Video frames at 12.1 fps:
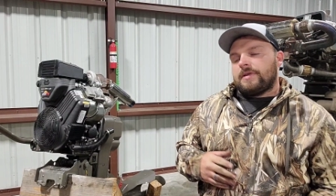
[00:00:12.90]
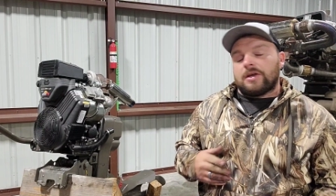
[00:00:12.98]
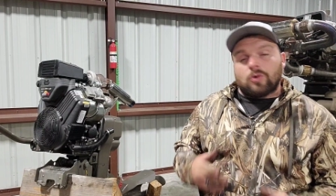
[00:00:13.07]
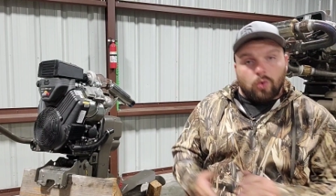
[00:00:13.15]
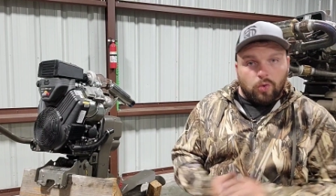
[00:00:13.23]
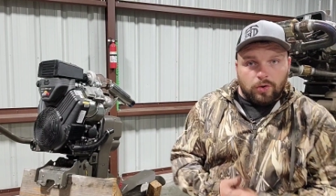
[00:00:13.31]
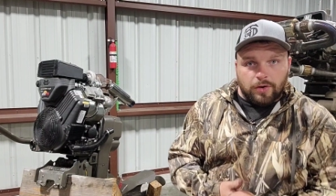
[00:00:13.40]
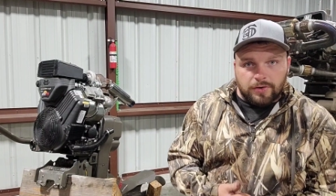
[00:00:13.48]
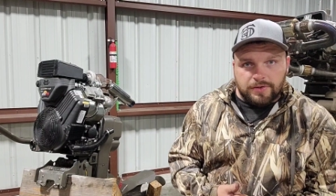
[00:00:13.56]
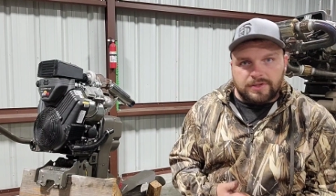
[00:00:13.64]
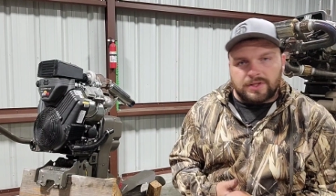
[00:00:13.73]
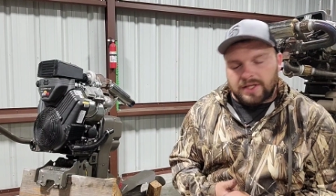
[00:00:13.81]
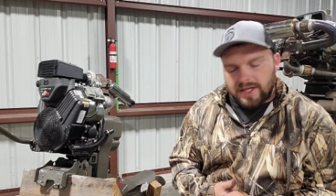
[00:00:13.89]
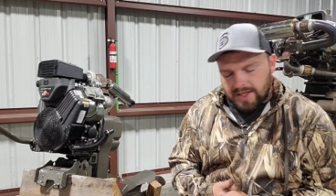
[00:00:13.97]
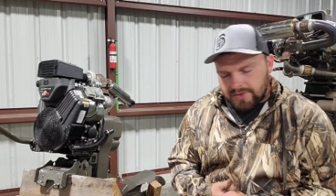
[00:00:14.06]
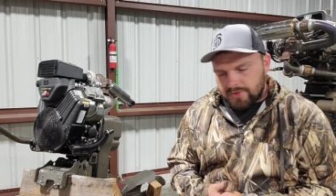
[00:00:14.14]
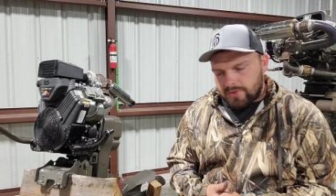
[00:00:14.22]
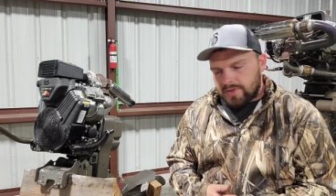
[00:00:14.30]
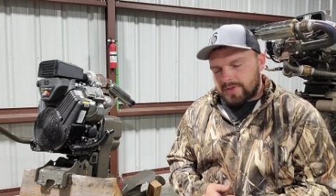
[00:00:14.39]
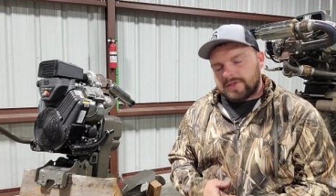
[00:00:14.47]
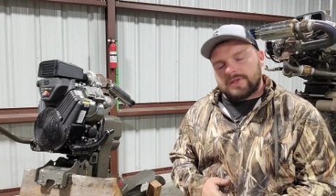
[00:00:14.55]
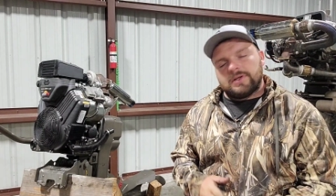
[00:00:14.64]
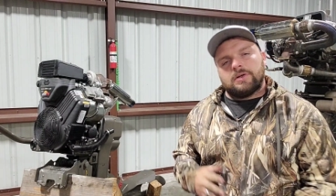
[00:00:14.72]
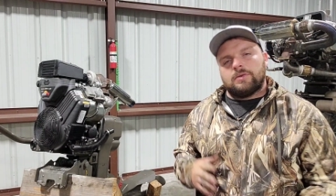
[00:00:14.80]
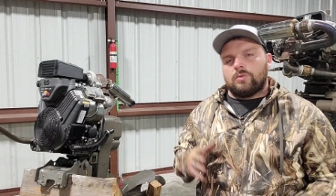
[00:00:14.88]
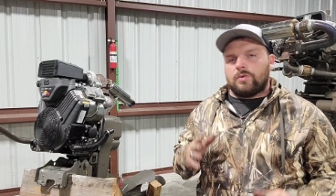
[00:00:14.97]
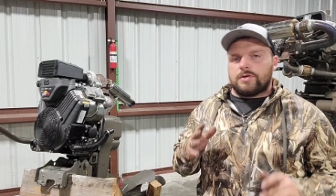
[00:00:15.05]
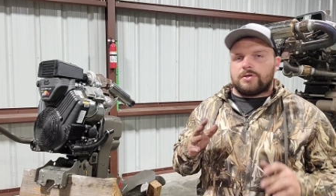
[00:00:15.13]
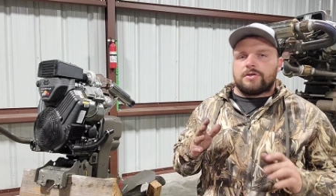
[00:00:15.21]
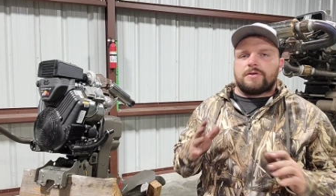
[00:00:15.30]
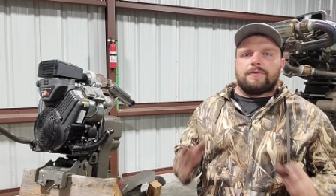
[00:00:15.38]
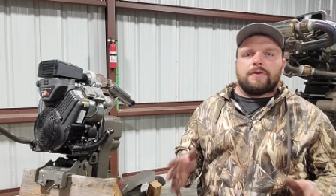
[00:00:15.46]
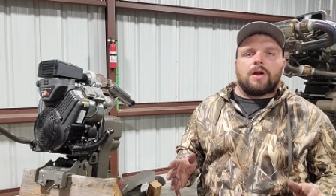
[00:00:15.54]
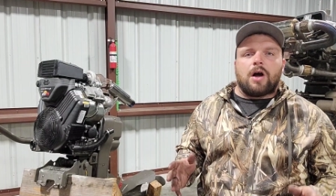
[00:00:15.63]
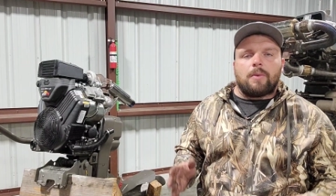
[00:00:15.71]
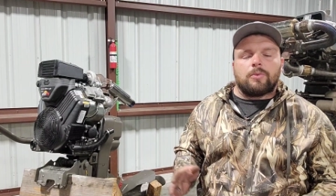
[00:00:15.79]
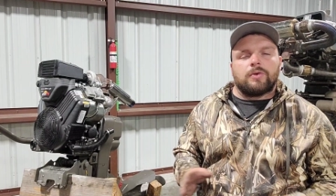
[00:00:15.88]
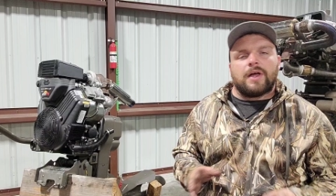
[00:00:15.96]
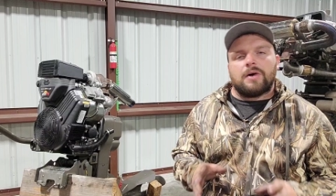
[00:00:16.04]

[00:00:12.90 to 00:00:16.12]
the orders, the interest was just phenomenal.